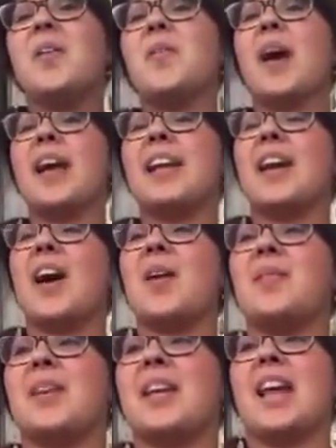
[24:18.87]

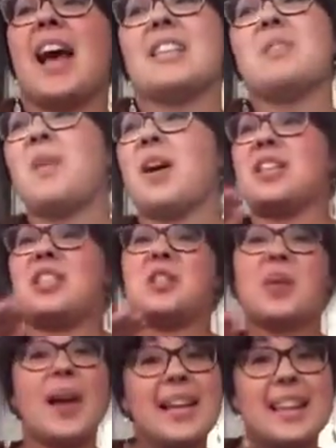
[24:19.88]
When he hasn't wanted to
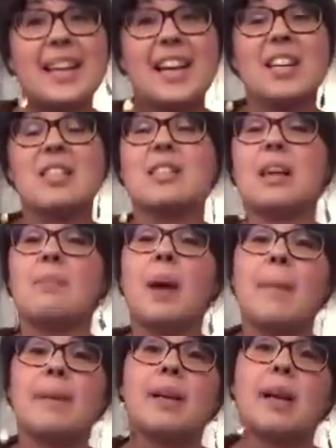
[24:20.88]
do anything else, he's like,
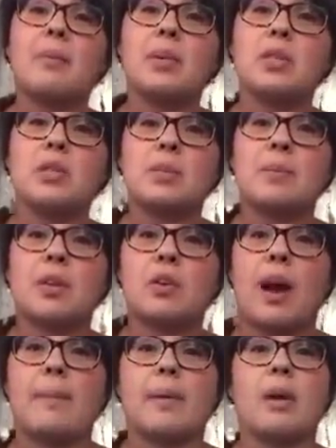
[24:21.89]
Mom, can we do some of the
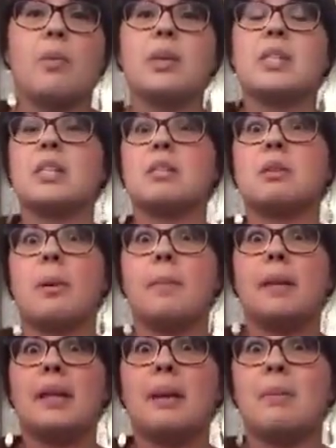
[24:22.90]
grammar? Which has
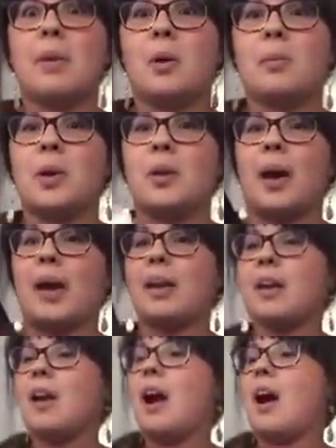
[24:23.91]
completely blown me away.
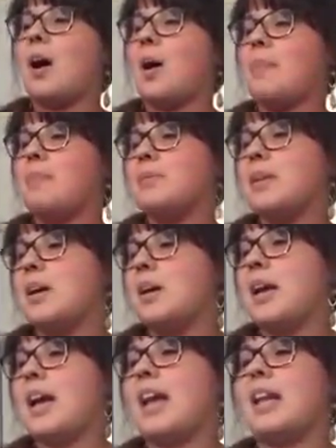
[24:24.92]

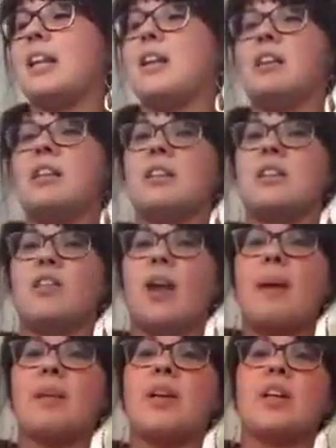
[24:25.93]
And the
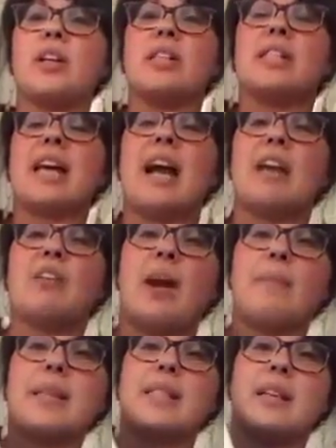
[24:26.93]
grammar here is
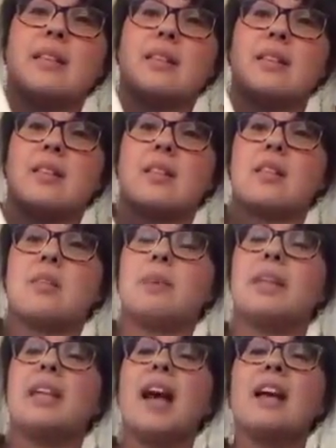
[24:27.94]
diagramming sentences,
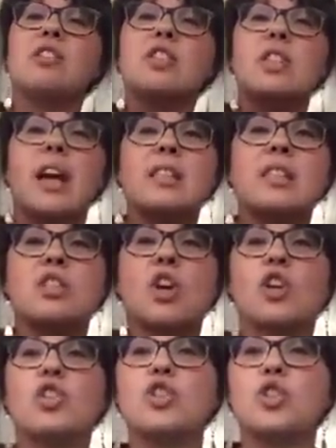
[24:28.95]
but the exercises
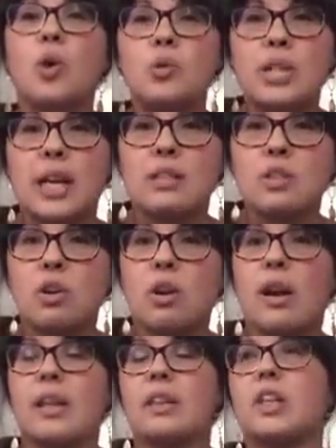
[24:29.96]
are so gentle,
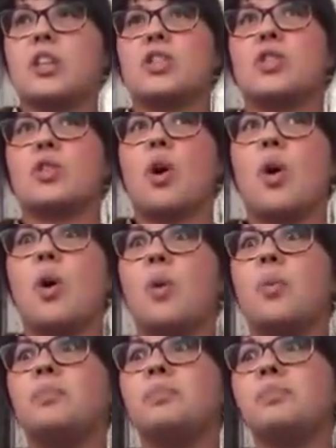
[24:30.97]
and they're so